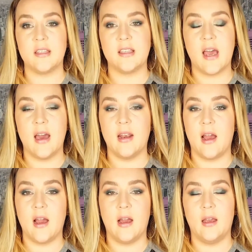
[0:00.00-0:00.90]
that
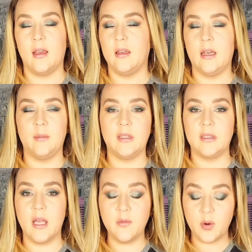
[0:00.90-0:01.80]
I am in
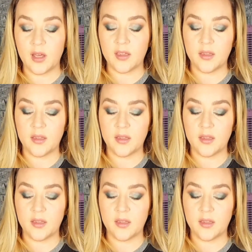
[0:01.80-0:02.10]
love with.